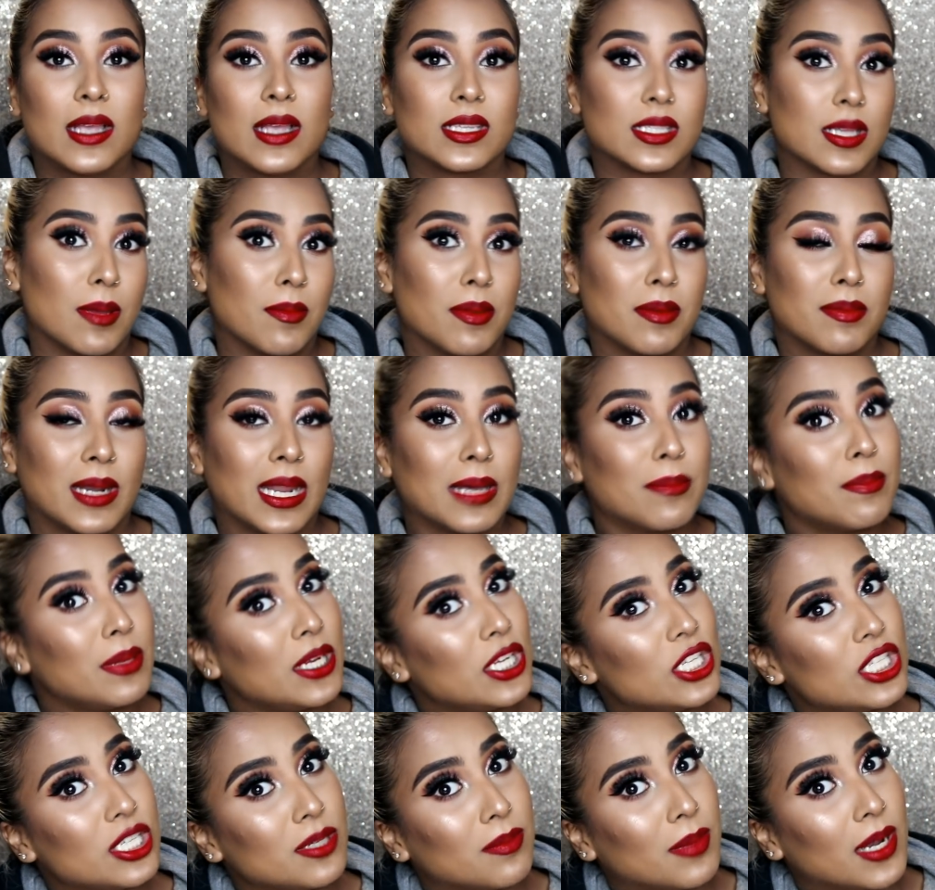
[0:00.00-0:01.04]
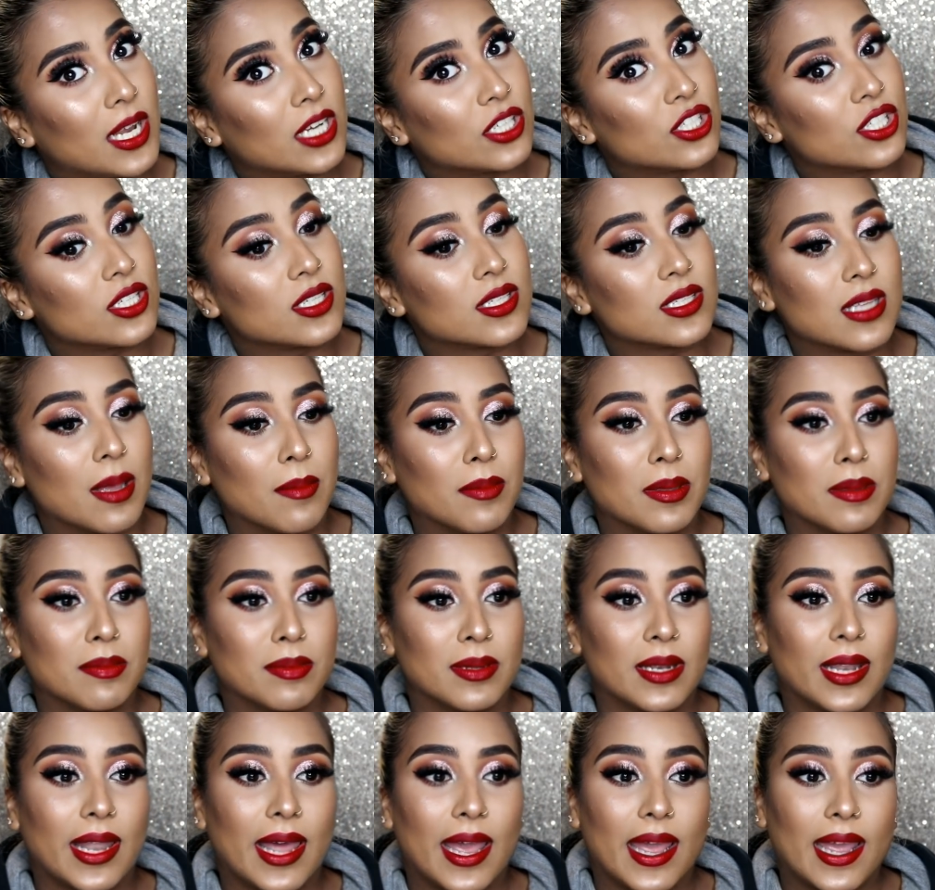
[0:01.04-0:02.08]
Some people like peachy blushes. Some
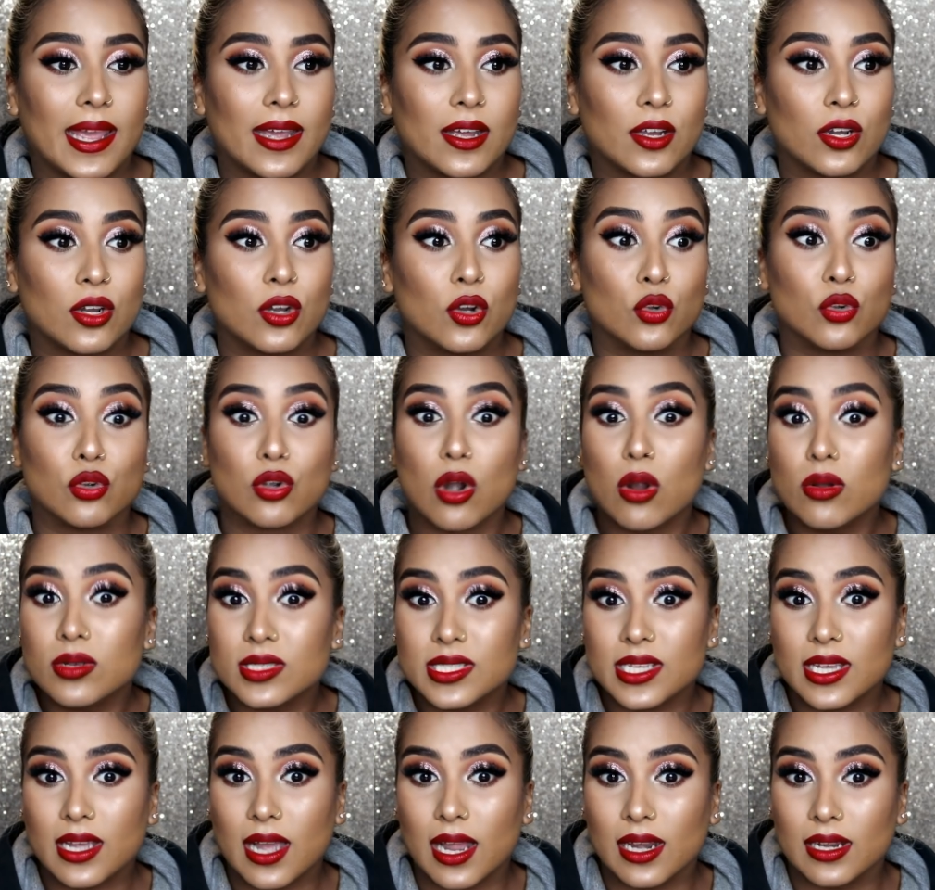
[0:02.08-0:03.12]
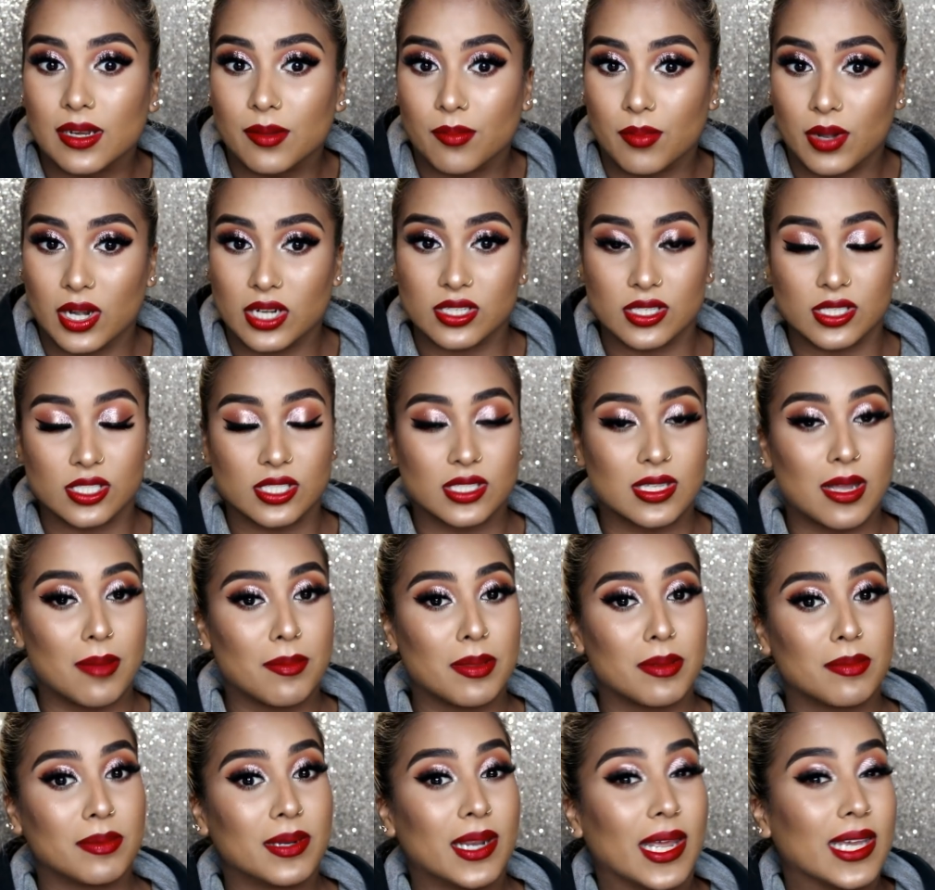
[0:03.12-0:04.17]
people like rosy colored blushes. Some
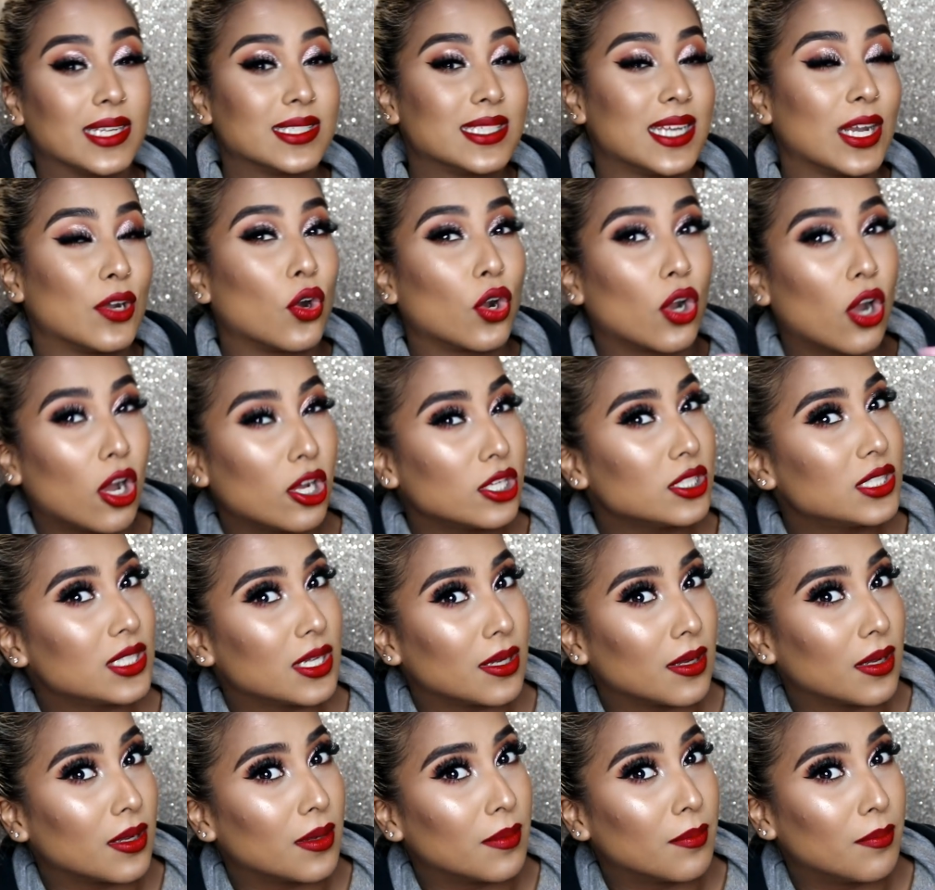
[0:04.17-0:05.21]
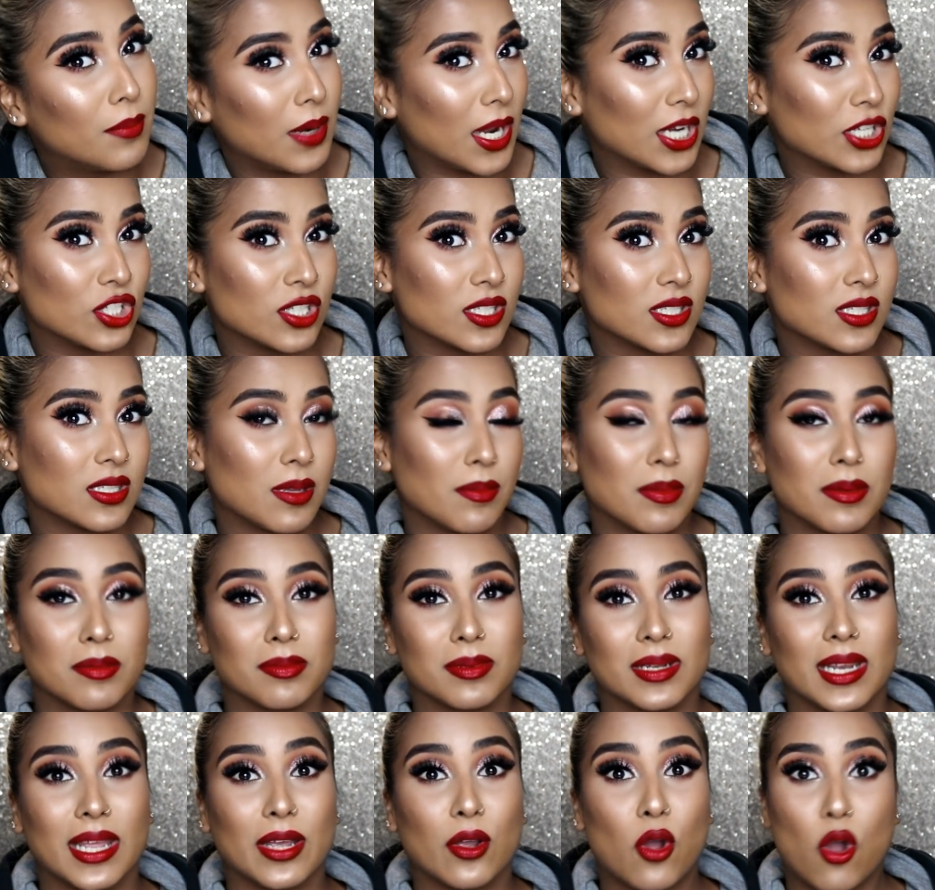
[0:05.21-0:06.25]
people like terracotta blushes. Some
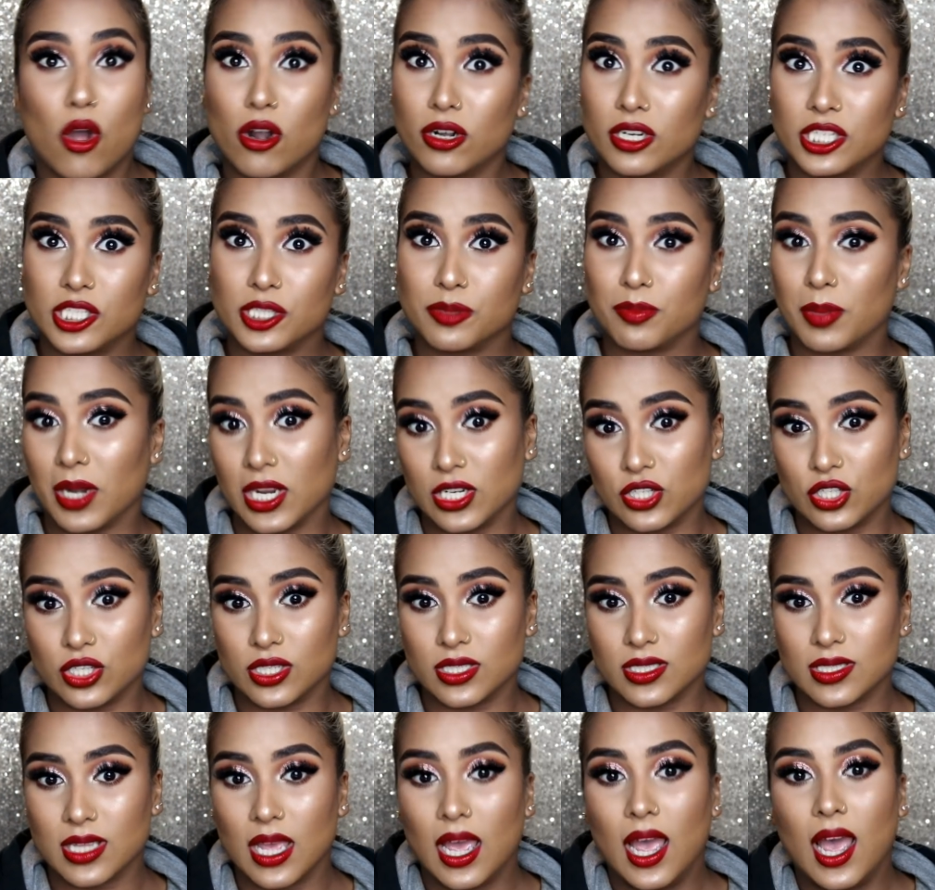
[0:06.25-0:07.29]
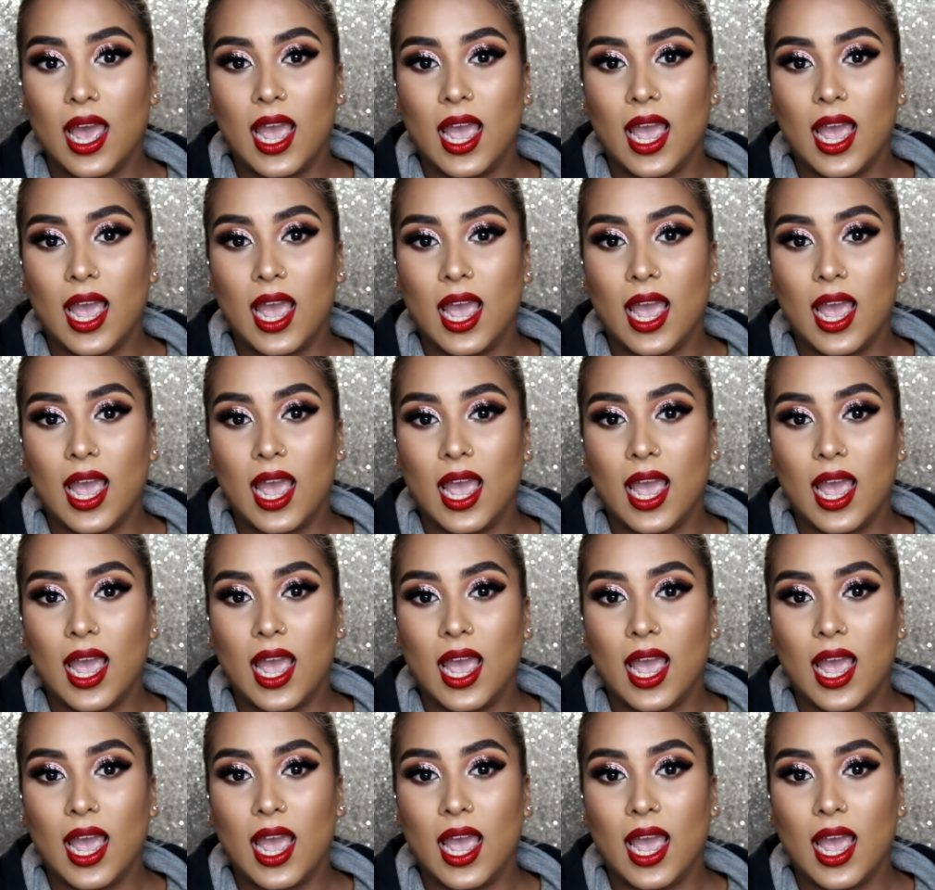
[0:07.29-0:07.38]
people like orange blushes.